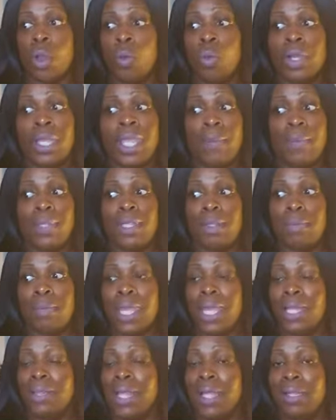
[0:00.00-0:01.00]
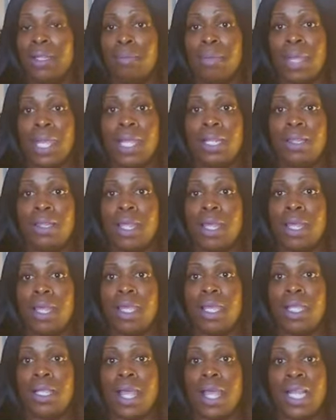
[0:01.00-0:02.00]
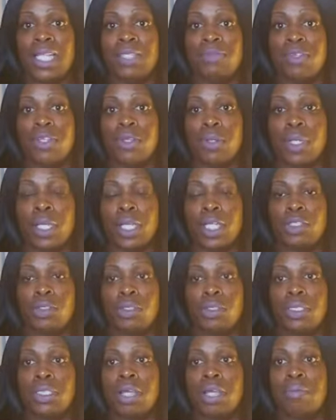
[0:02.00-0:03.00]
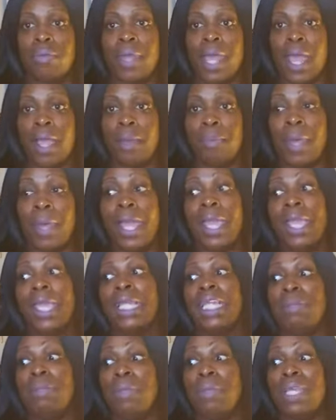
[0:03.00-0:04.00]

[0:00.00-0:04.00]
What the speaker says: We're keeping the main thing, and that is for you to get your son back by any